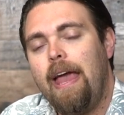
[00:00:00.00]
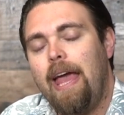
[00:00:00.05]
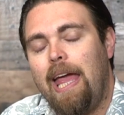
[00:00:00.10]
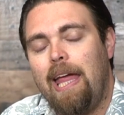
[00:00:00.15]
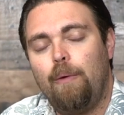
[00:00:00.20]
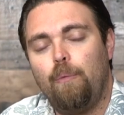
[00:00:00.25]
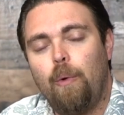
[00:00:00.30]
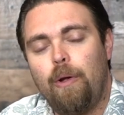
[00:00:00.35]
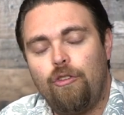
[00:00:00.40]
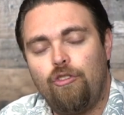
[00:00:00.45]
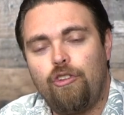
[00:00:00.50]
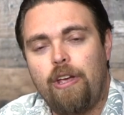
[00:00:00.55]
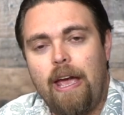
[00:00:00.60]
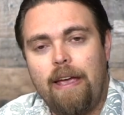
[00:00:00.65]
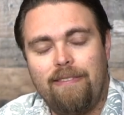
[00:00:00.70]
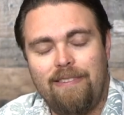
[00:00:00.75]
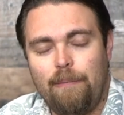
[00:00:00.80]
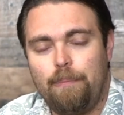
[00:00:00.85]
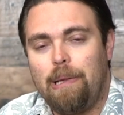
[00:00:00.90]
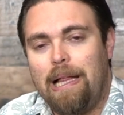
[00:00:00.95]
In which
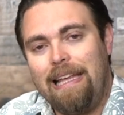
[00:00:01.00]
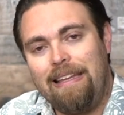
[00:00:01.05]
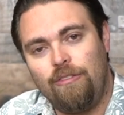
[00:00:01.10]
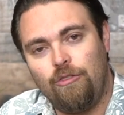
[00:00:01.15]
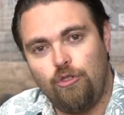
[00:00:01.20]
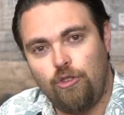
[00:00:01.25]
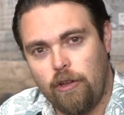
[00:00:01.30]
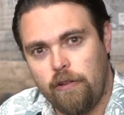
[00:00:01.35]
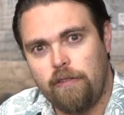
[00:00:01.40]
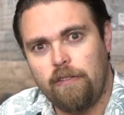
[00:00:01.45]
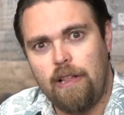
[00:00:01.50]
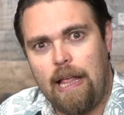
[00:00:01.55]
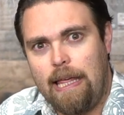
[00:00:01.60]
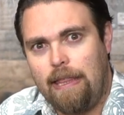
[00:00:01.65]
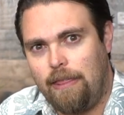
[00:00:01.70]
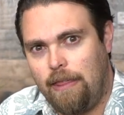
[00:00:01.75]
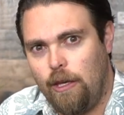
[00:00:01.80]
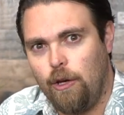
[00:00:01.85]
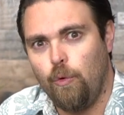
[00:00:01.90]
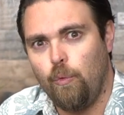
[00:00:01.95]
case, it plays just
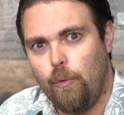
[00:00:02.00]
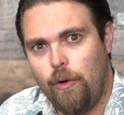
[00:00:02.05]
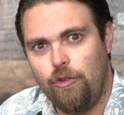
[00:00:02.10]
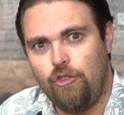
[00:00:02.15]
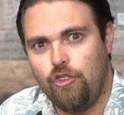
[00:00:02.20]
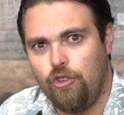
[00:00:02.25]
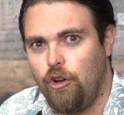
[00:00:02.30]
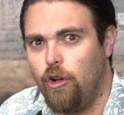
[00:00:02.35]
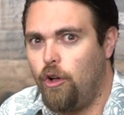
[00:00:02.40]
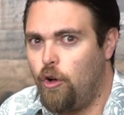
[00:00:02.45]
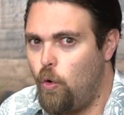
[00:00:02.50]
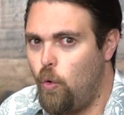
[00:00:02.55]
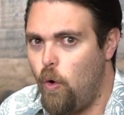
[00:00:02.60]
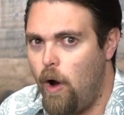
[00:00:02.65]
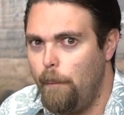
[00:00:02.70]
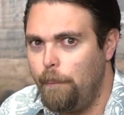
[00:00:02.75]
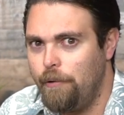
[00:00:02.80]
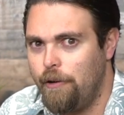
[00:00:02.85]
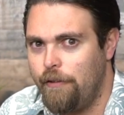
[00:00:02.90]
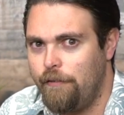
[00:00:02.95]
like the original
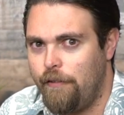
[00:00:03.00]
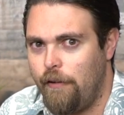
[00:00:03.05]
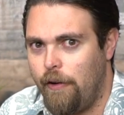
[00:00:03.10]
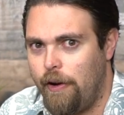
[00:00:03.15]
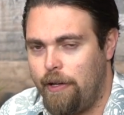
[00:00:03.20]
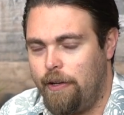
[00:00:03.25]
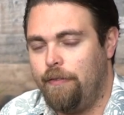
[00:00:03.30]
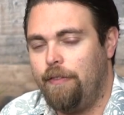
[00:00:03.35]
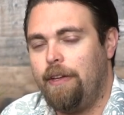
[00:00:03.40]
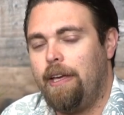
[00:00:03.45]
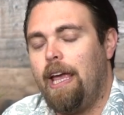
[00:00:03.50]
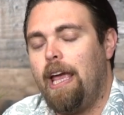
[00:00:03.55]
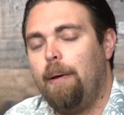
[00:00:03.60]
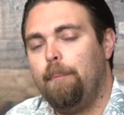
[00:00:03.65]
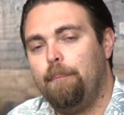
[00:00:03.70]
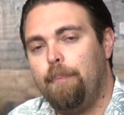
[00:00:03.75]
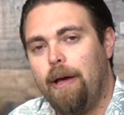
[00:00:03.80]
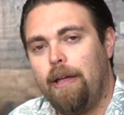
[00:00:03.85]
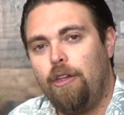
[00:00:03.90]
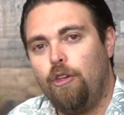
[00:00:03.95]
cooperative variant of the
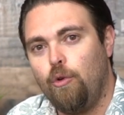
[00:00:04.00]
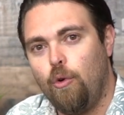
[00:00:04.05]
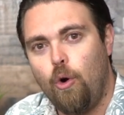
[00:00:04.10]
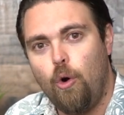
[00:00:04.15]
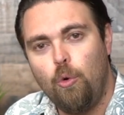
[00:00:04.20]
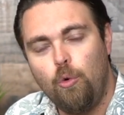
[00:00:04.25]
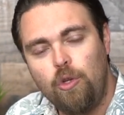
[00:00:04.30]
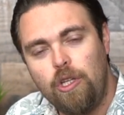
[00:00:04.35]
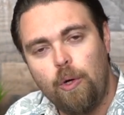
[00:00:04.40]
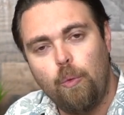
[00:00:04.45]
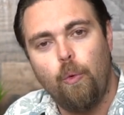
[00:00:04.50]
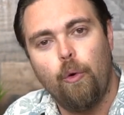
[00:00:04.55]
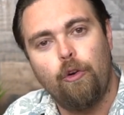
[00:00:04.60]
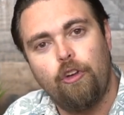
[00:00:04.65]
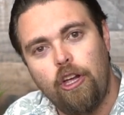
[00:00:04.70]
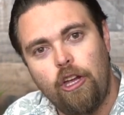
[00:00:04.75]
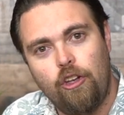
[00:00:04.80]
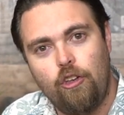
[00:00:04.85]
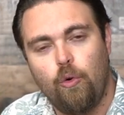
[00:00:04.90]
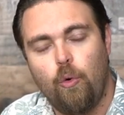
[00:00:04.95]
game, but you're only
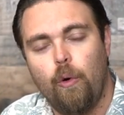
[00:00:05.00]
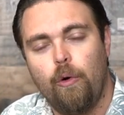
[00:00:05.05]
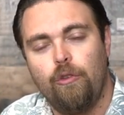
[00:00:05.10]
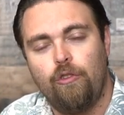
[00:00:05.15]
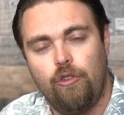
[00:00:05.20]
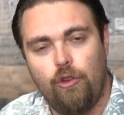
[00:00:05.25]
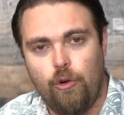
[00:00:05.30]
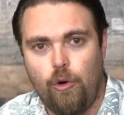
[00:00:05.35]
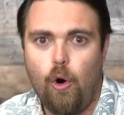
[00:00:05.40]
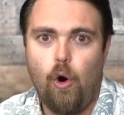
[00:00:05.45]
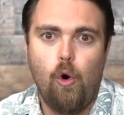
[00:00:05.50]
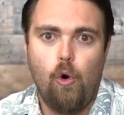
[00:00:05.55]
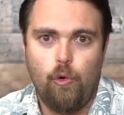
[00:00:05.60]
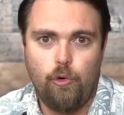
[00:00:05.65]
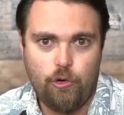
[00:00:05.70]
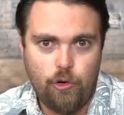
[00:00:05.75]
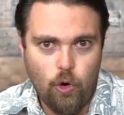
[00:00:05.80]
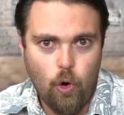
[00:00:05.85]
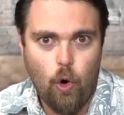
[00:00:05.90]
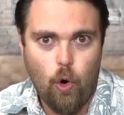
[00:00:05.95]
working towards your
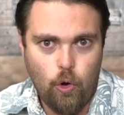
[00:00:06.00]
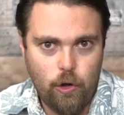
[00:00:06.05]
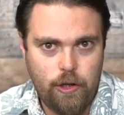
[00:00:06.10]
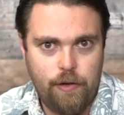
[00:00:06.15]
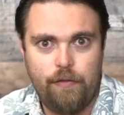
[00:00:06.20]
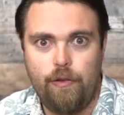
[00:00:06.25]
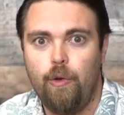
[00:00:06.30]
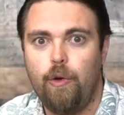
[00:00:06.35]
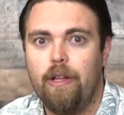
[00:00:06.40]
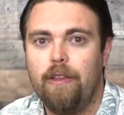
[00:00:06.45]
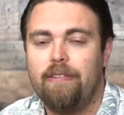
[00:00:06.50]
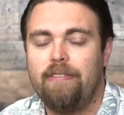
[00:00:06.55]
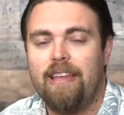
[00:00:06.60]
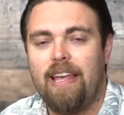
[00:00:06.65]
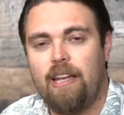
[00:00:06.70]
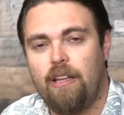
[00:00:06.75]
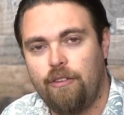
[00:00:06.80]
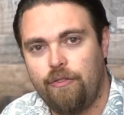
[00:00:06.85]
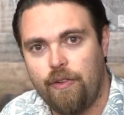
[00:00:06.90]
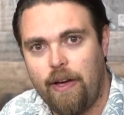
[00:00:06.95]
own goal, and if you can
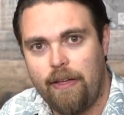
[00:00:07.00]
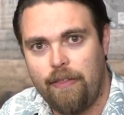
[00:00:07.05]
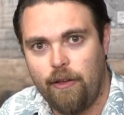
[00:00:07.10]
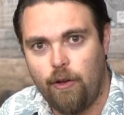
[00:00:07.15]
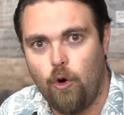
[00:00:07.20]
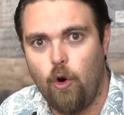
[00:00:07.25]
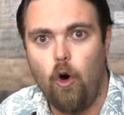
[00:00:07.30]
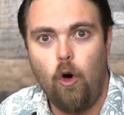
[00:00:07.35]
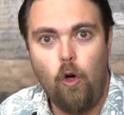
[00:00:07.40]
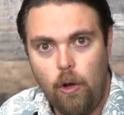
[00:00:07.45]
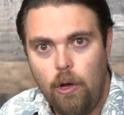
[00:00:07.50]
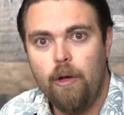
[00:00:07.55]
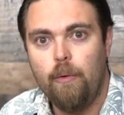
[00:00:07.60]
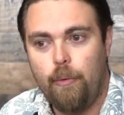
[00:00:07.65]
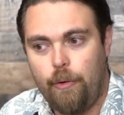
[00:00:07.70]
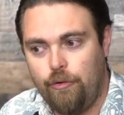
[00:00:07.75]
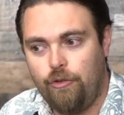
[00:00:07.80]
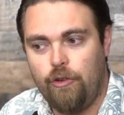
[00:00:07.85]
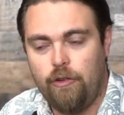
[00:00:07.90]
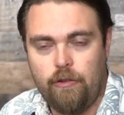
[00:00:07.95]
satisfy the goal,
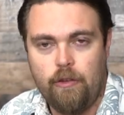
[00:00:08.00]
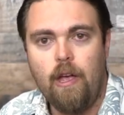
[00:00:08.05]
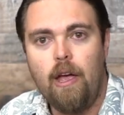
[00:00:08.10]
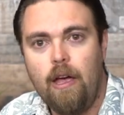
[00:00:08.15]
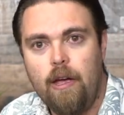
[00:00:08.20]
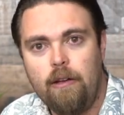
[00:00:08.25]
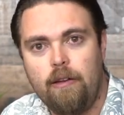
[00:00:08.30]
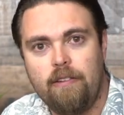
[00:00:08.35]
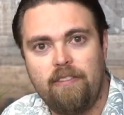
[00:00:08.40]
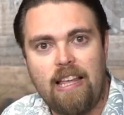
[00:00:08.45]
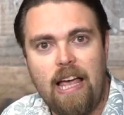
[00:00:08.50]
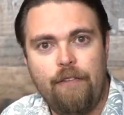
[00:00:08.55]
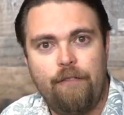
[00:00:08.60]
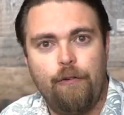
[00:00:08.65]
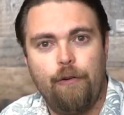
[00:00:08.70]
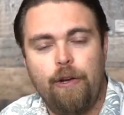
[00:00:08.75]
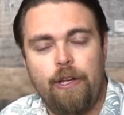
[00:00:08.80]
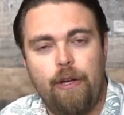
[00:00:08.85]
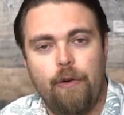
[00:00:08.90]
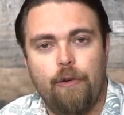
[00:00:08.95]
which is
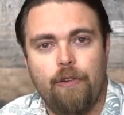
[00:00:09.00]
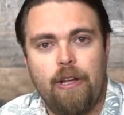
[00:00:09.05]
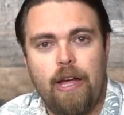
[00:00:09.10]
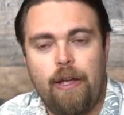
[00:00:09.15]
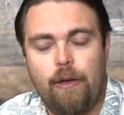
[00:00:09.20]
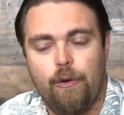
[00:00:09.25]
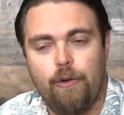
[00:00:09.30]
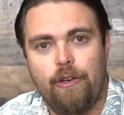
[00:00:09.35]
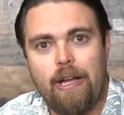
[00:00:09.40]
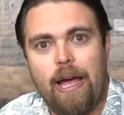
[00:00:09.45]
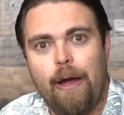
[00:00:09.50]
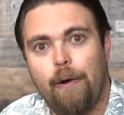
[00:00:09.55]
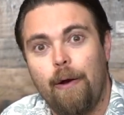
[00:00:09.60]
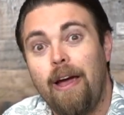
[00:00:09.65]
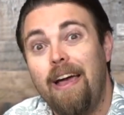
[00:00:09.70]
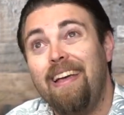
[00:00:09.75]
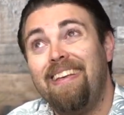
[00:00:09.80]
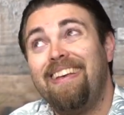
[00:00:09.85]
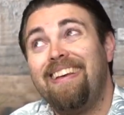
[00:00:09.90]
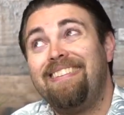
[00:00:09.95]
deciphering your entire
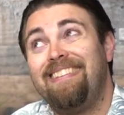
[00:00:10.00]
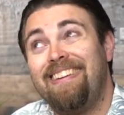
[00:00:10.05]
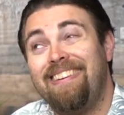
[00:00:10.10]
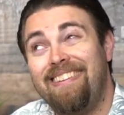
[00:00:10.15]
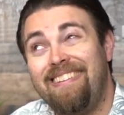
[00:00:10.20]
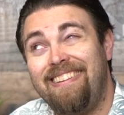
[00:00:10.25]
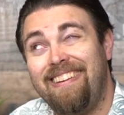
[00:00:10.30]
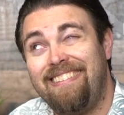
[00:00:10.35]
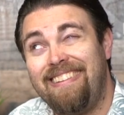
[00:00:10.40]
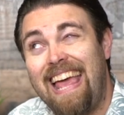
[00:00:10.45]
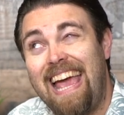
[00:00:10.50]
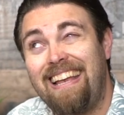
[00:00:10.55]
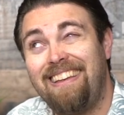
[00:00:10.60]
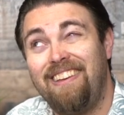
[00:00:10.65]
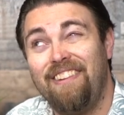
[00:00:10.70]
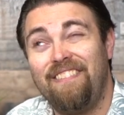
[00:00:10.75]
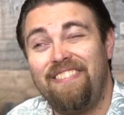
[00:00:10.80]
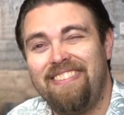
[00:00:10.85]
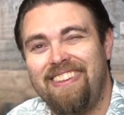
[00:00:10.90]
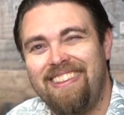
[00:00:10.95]

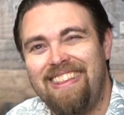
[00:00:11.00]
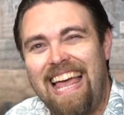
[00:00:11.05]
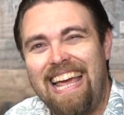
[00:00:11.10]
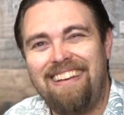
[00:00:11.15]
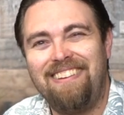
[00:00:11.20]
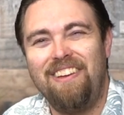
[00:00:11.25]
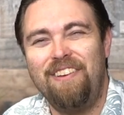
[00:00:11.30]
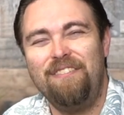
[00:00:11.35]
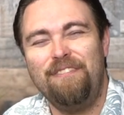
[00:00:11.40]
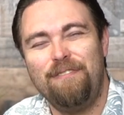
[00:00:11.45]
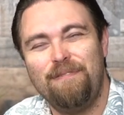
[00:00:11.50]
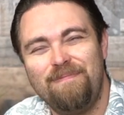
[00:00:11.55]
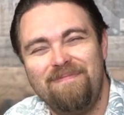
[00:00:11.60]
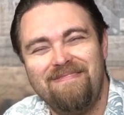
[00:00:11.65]
detective selective,